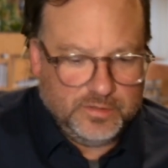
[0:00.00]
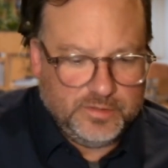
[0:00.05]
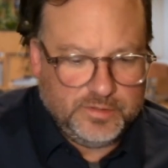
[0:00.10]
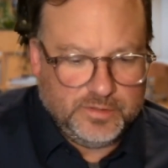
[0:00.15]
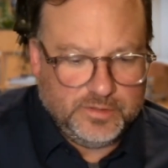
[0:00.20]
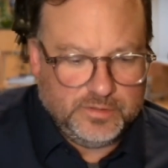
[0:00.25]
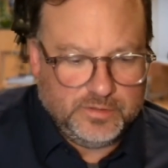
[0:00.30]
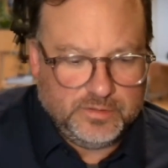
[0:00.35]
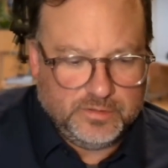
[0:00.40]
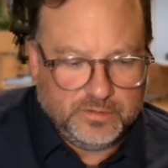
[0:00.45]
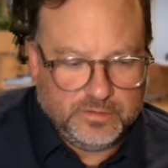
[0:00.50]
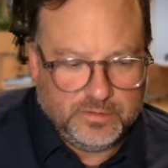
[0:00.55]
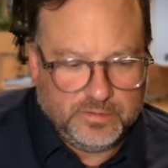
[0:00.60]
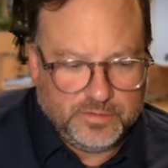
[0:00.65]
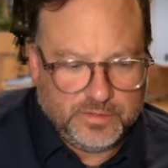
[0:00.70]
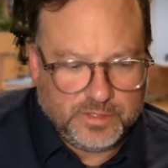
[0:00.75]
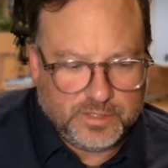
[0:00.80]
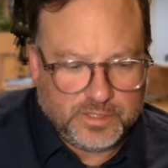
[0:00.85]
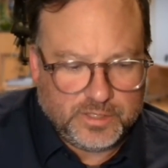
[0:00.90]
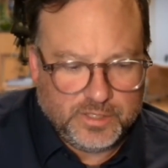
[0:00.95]
the
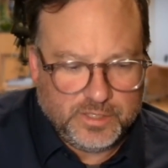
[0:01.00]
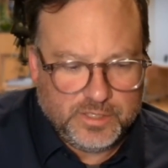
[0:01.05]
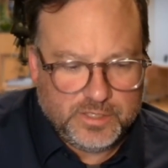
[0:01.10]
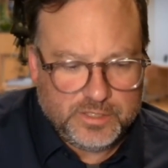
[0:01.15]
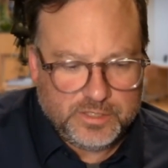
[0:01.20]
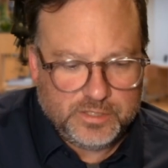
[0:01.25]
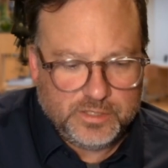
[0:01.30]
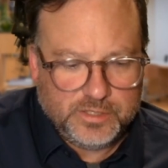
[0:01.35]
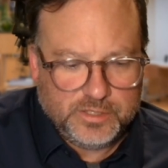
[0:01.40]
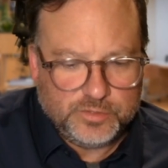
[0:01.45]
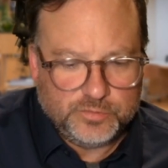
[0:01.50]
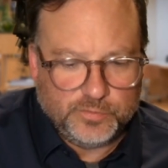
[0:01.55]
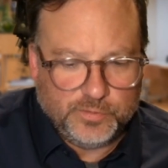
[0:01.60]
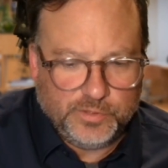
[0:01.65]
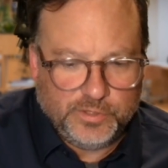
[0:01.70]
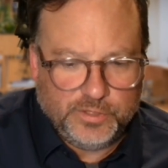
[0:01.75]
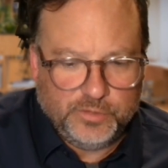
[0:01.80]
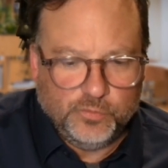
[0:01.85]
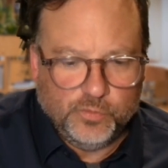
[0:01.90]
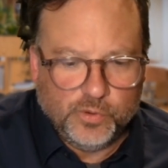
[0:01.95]
clinician is
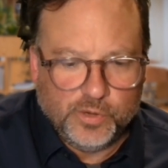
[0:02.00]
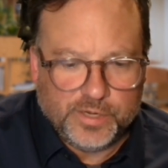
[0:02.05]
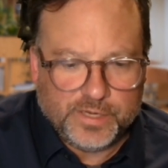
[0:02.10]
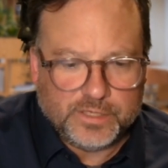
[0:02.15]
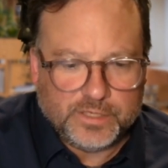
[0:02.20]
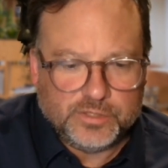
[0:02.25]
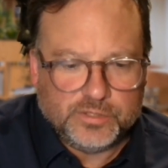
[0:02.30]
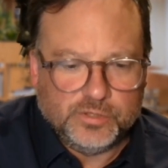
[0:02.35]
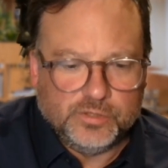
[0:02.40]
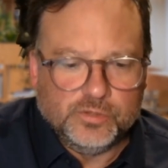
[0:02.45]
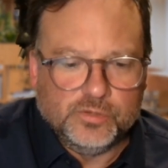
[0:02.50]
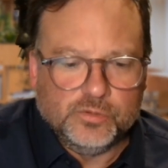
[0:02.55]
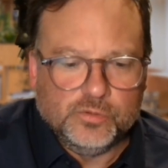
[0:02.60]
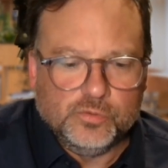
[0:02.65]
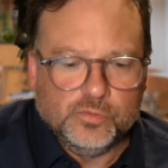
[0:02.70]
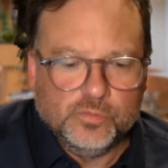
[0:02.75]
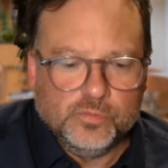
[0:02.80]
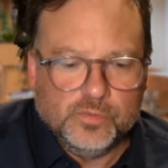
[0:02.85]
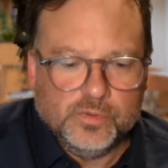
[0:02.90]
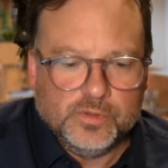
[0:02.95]
really wanting
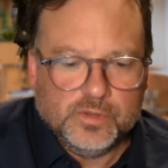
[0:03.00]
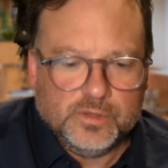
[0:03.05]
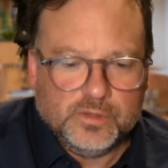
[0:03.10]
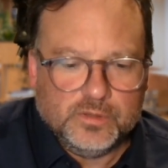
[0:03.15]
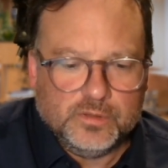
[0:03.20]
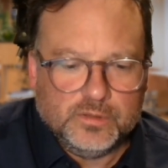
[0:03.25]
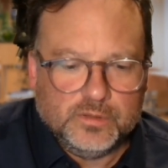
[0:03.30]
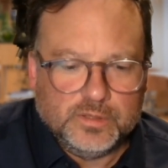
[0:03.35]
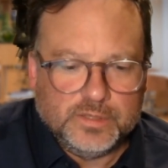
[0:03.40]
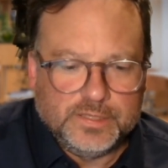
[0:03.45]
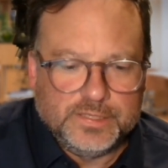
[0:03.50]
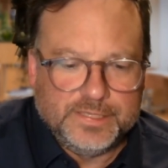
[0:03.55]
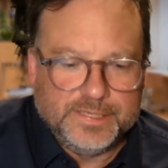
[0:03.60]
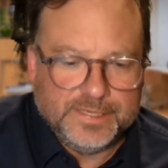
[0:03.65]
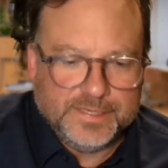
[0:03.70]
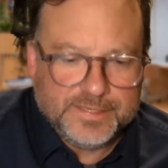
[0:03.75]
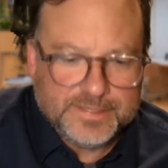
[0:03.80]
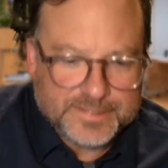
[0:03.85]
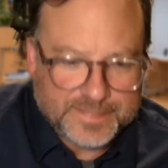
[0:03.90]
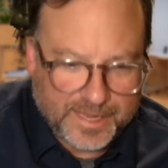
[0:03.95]
to
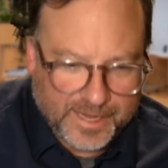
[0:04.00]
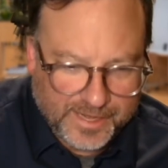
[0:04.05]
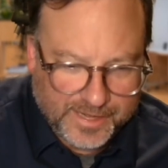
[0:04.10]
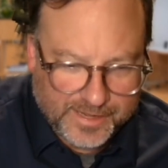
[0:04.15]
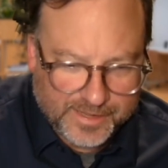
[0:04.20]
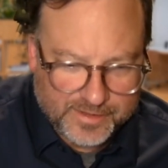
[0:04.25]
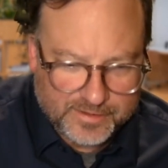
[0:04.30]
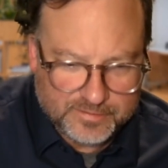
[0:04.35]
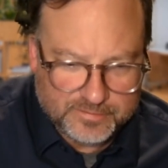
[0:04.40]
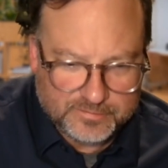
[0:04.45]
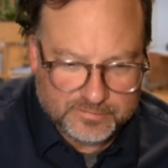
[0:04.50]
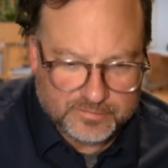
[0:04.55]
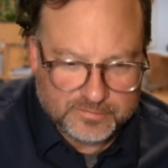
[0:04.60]
get data,